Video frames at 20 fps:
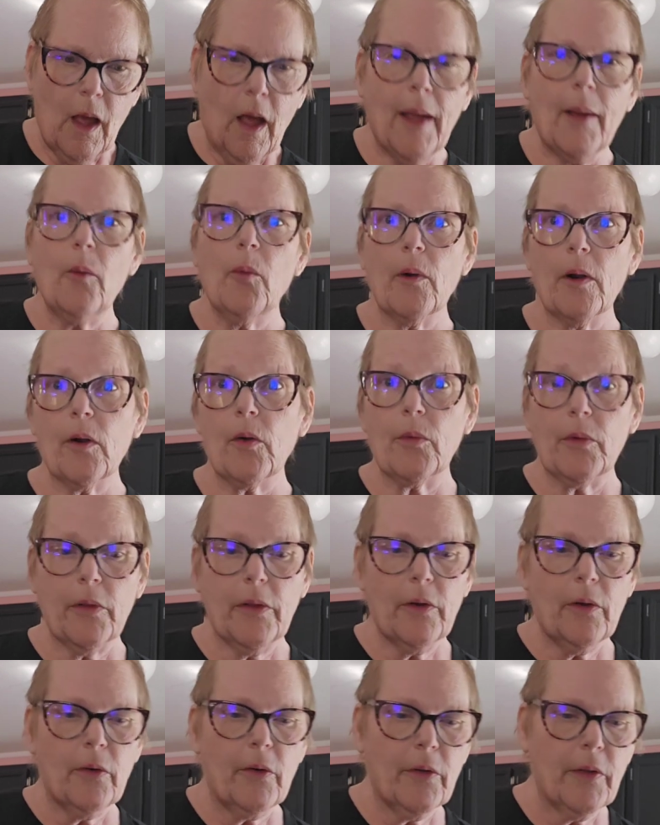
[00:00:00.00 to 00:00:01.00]
I work
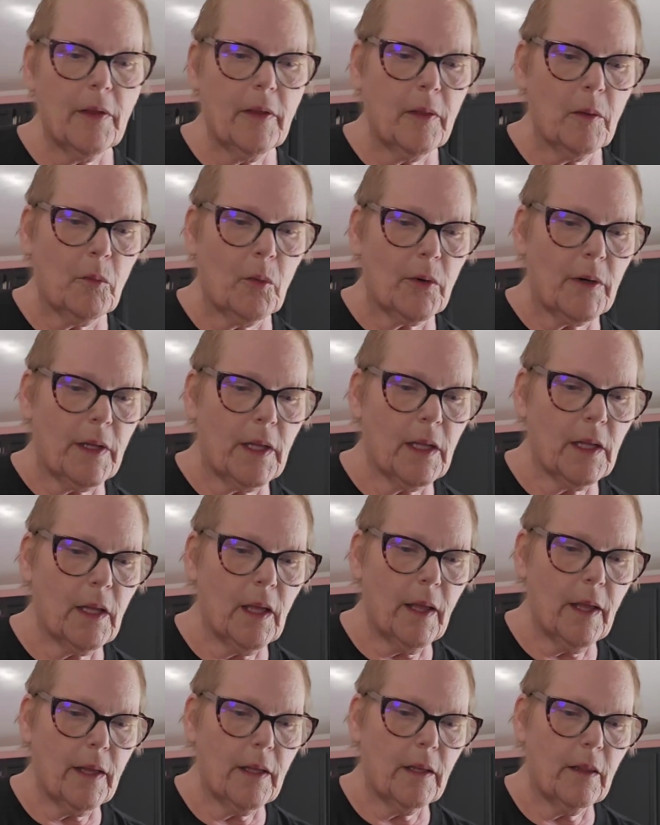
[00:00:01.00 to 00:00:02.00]
really early in the
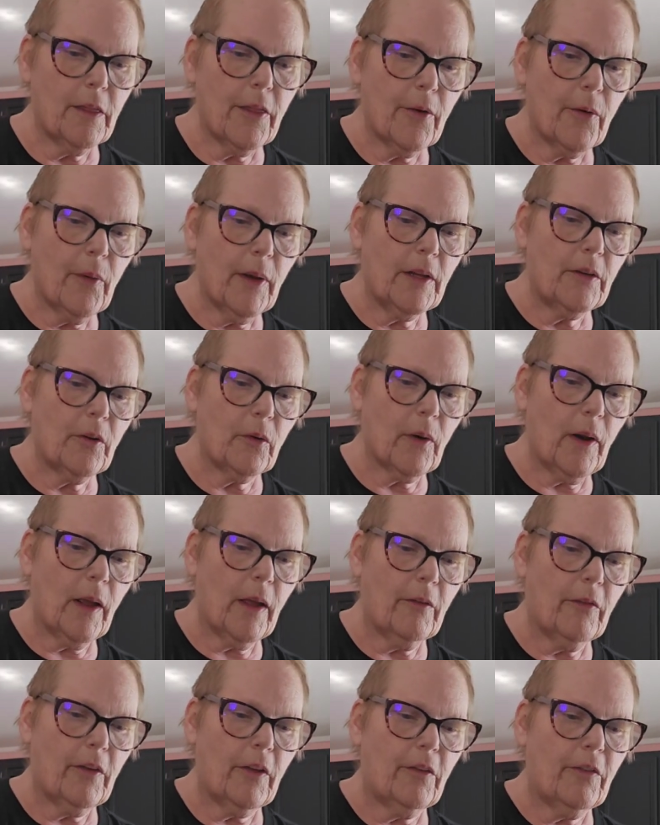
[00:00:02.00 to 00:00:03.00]
morning, and though I don't
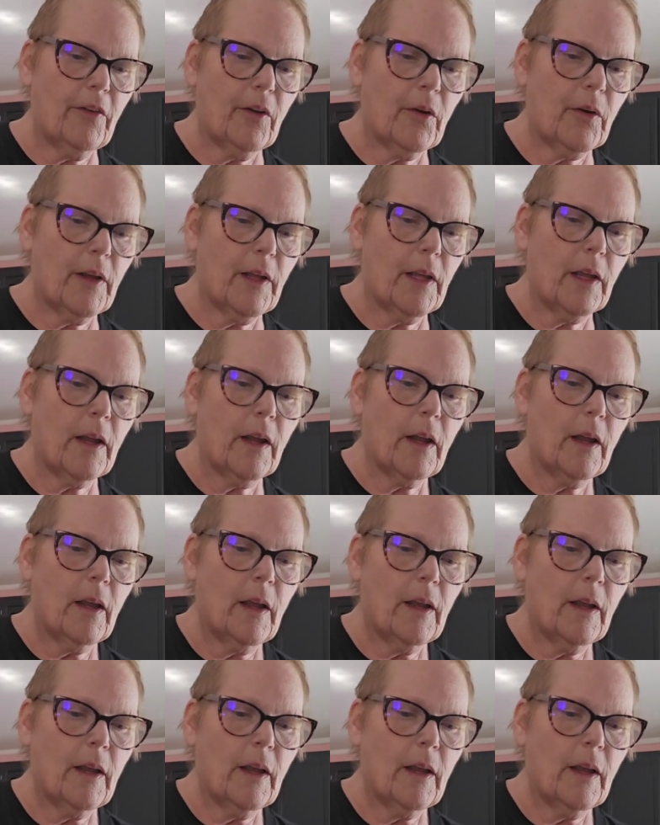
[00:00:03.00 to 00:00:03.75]
have a very